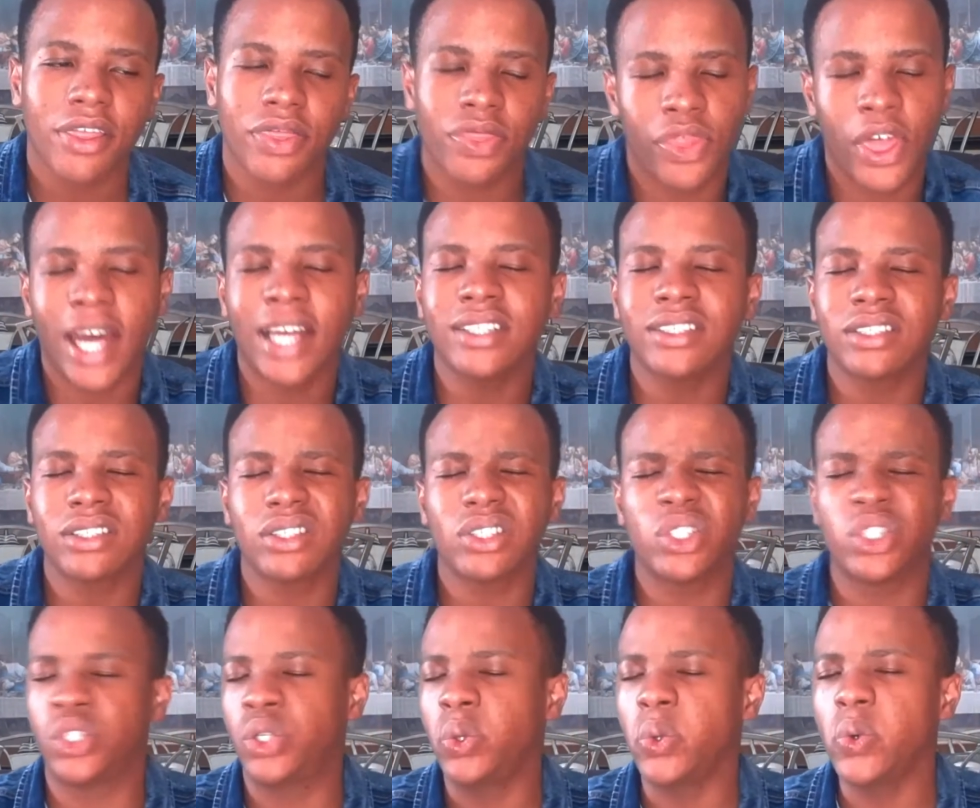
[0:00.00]
That's
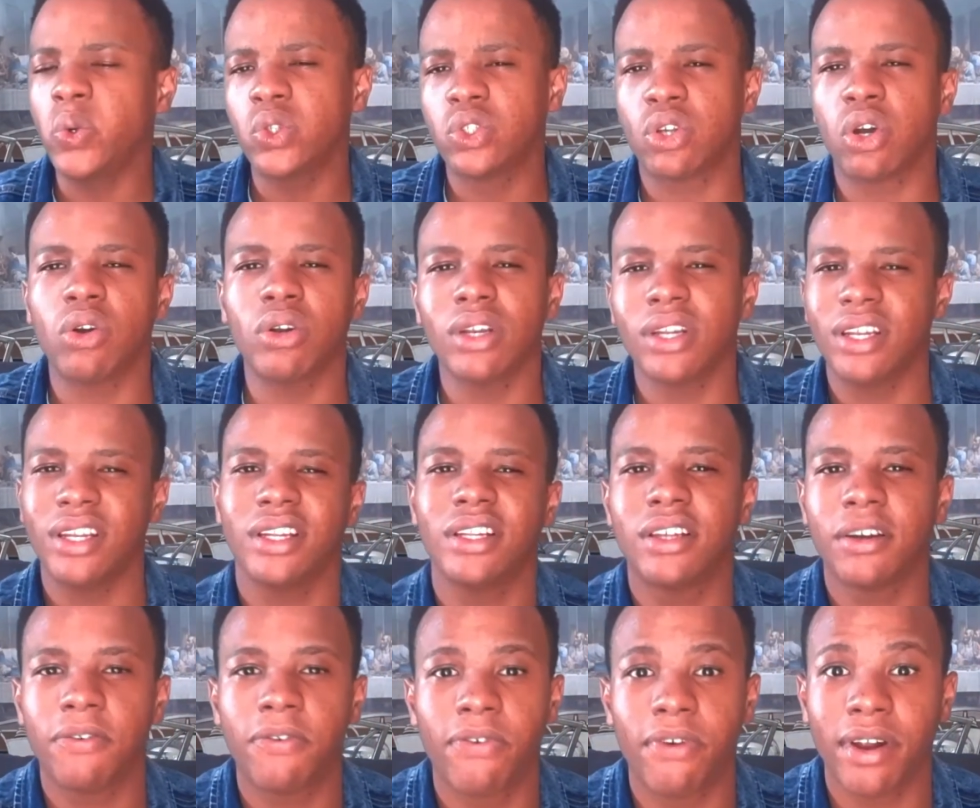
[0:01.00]
2 totally
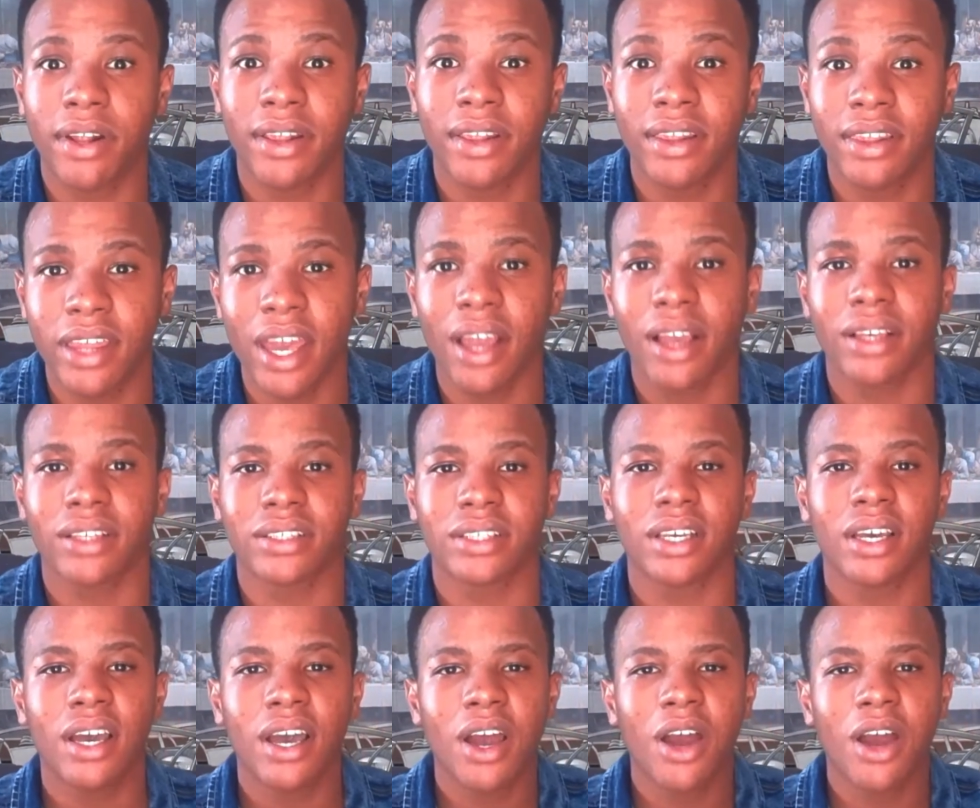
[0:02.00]
different things.